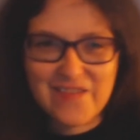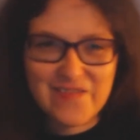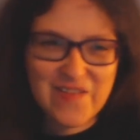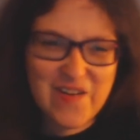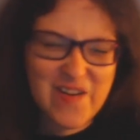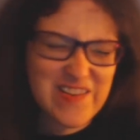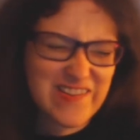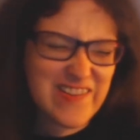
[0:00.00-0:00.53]
And
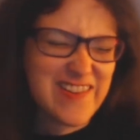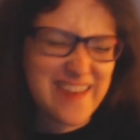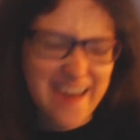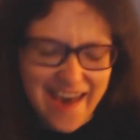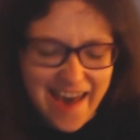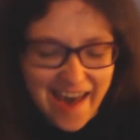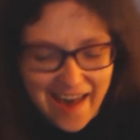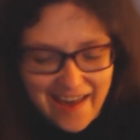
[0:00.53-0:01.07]
I thought,
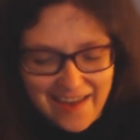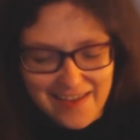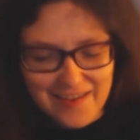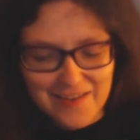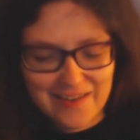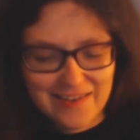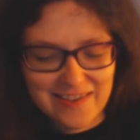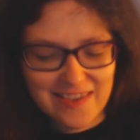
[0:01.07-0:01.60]
yeah,
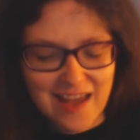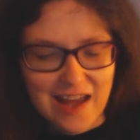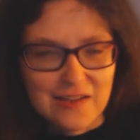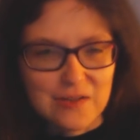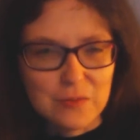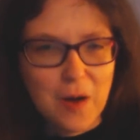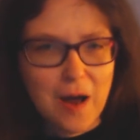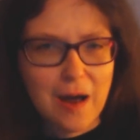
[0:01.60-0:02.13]
because
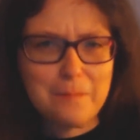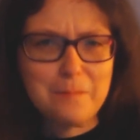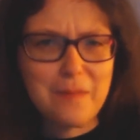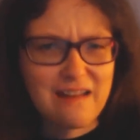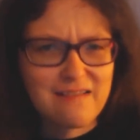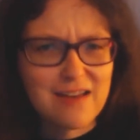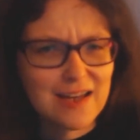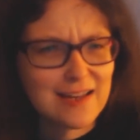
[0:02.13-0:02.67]
that's what
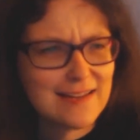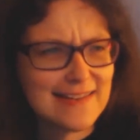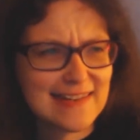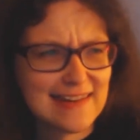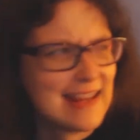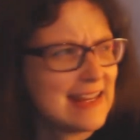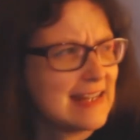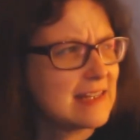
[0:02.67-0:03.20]

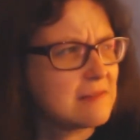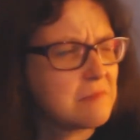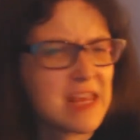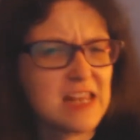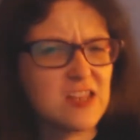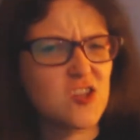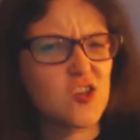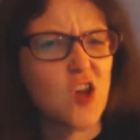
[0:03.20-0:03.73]
Americans need to
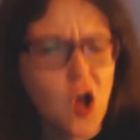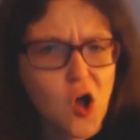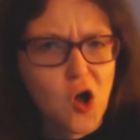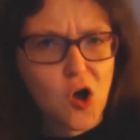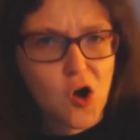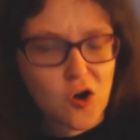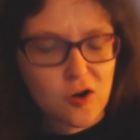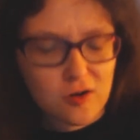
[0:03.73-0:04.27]
be
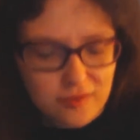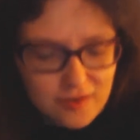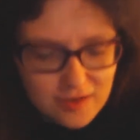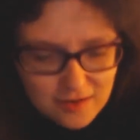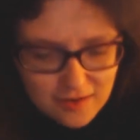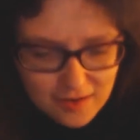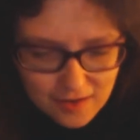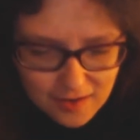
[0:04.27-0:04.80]

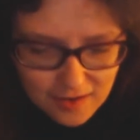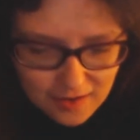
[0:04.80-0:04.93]
taught.